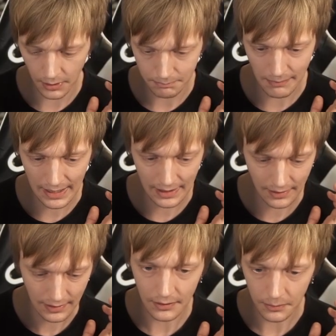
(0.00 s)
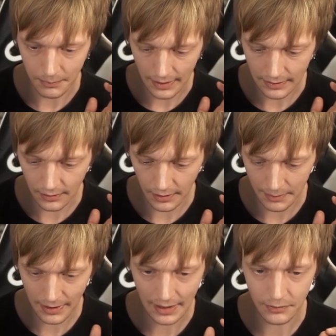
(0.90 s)
on, man. Oh my god.
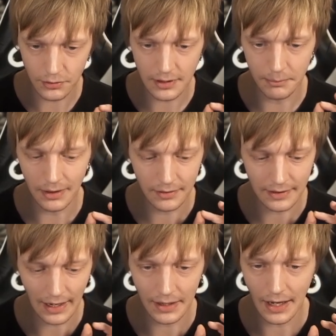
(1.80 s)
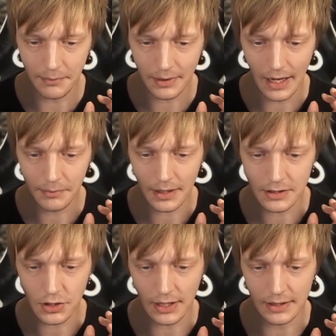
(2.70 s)
I'm gonna have to use the ability. I'm gonna
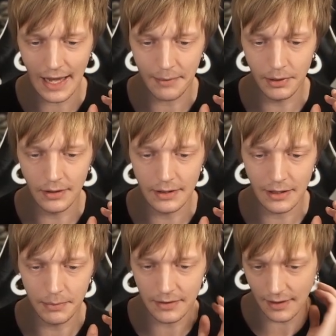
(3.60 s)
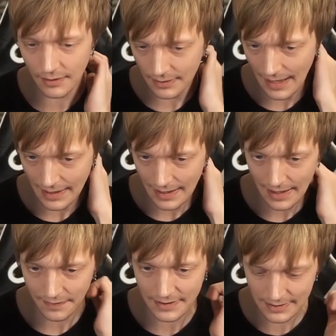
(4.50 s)
try and gamble a little bit here.
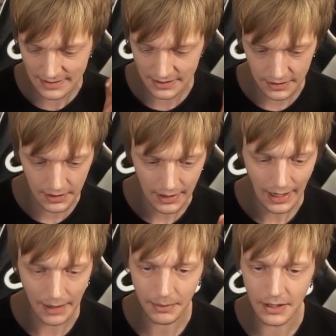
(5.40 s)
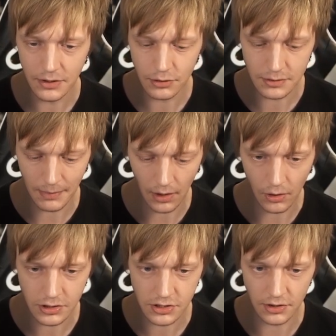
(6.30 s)
Yeah. This is good. I'm gonna use my
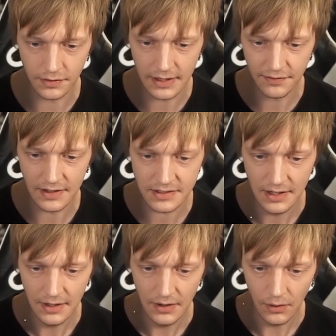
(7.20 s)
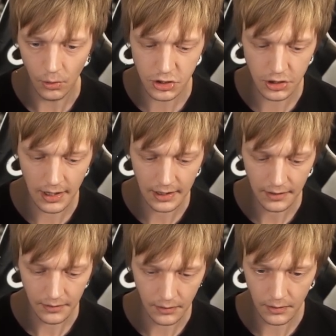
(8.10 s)
archers on defense. Or should I?
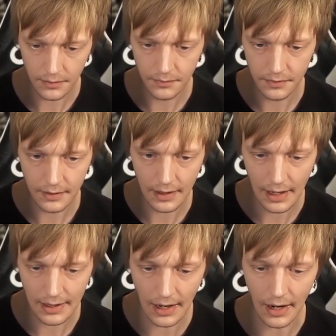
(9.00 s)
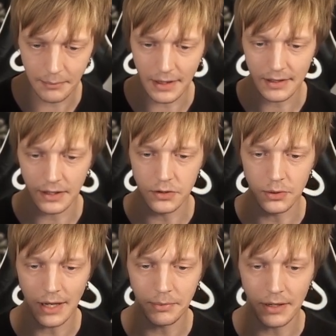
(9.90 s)
No, I'm not gonna do
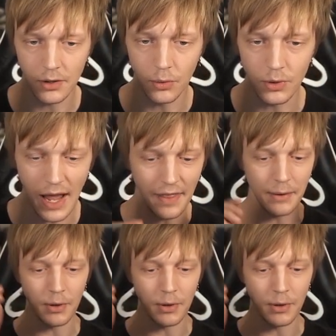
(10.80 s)
it. I'm gonna go... Yeah, there